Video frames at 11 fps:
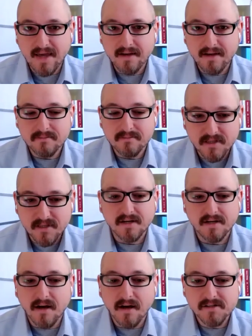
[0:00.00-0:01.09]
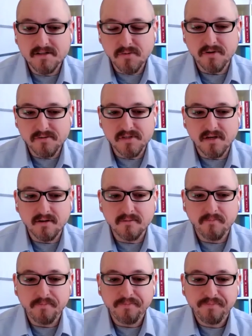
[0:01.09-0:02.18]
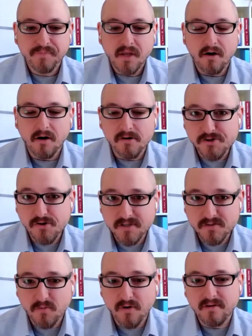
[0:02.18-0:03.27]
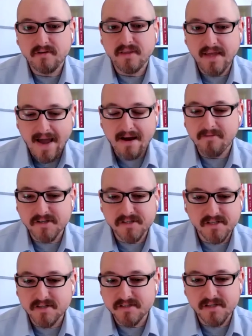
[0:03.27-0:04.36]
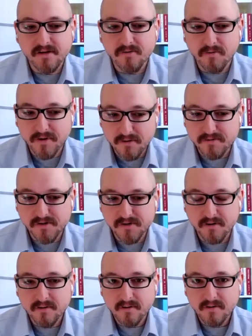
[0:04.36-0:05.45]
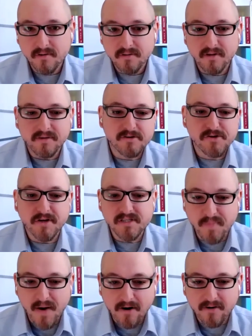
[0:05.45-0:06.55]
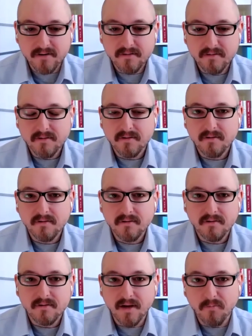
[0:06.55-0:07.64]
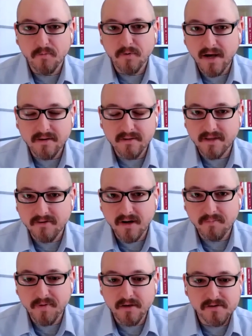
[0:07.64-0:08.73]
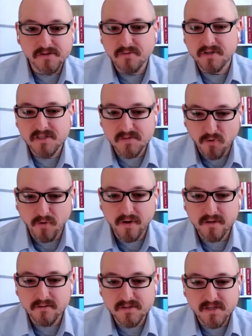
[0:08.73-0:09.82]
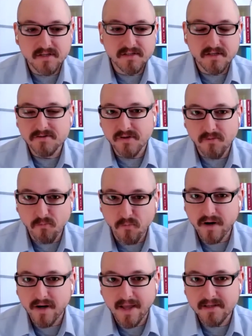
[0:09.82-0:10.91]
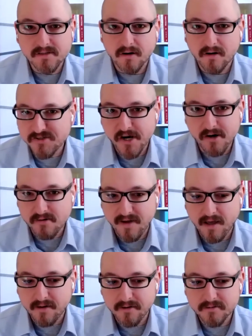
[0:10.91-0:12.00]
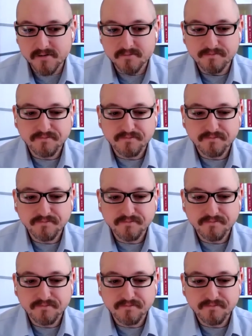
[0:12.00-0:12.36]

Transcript: that the technologies we're using are trustworthy to the average citizen or user, that they're transparent, that they're not being used to exploit those citizens or they run against our shared values.